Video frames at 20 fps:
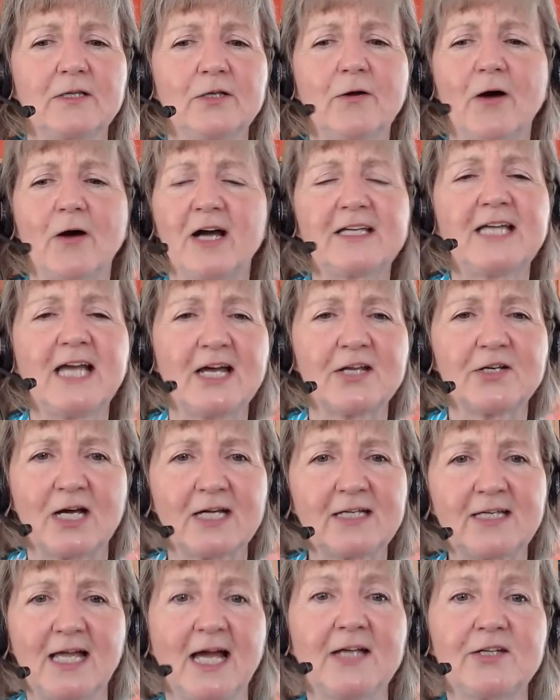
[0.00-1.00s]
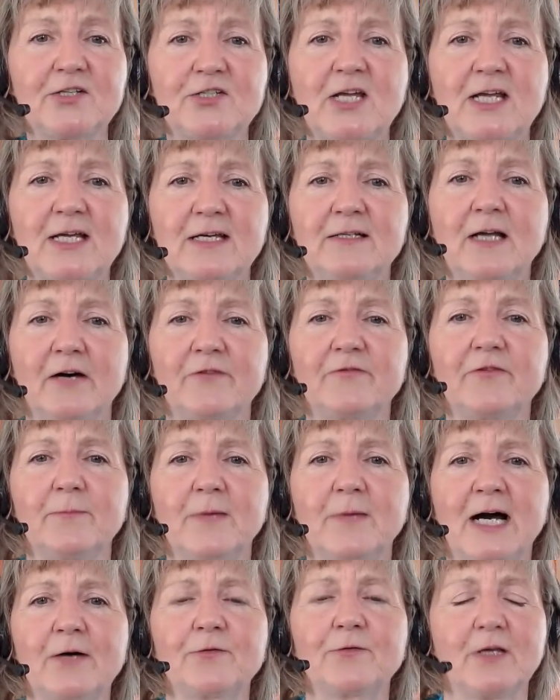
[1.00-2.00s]
you know, I can't I can't say enough
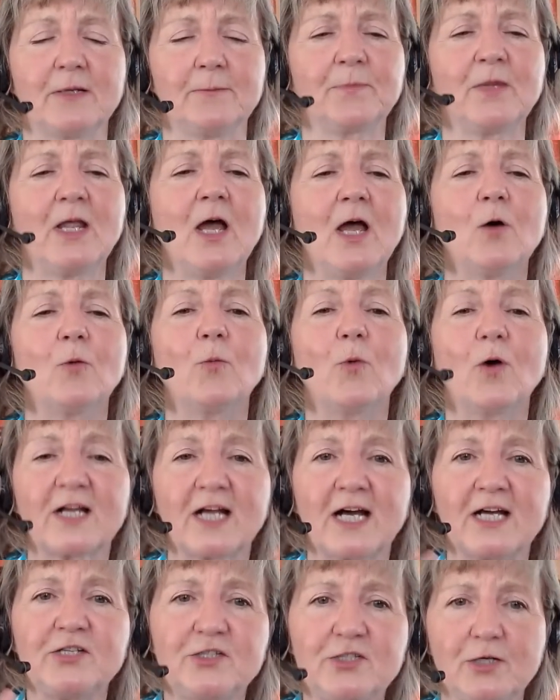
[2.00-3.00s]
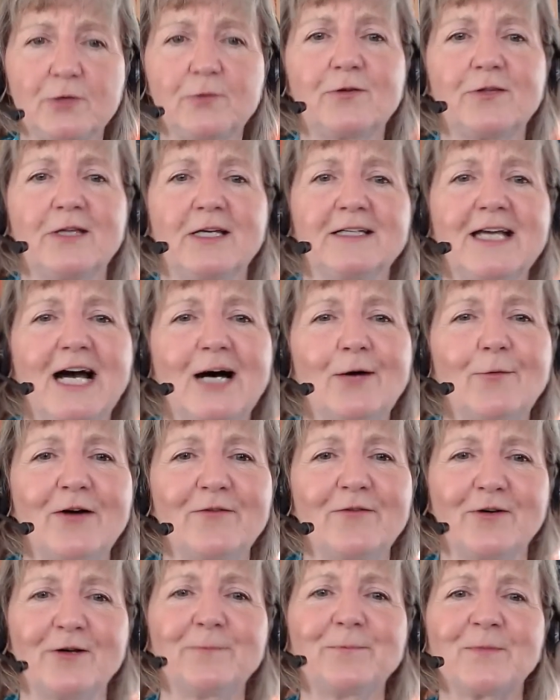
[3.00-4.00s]
about them. What I do think,
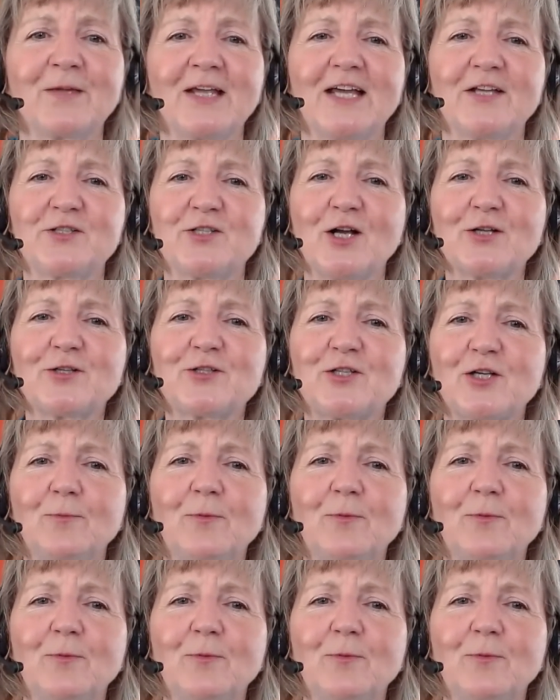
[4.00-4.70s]
however, it's not